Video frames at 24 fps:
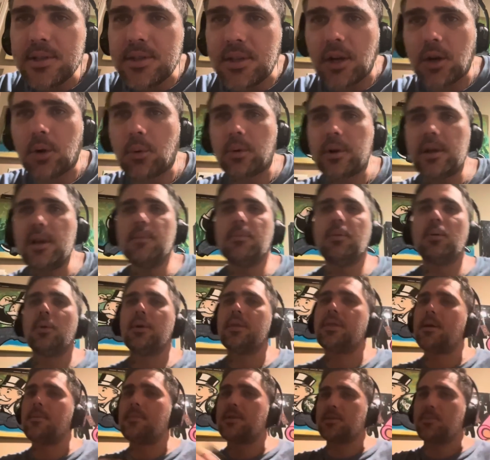agreeable with
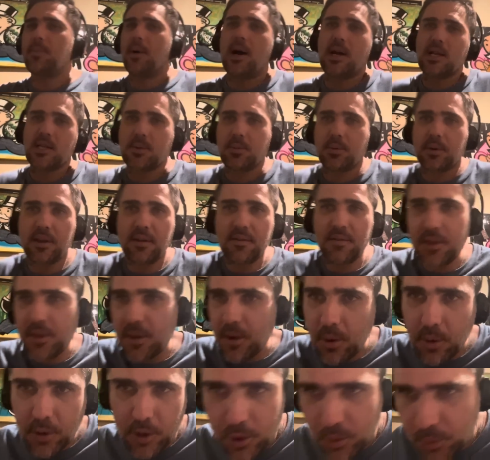them as possible, even
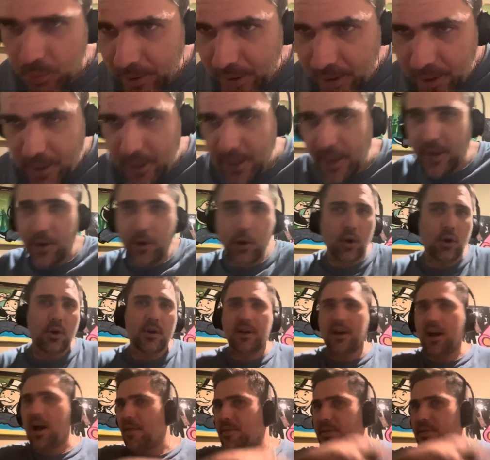though Karina and her got in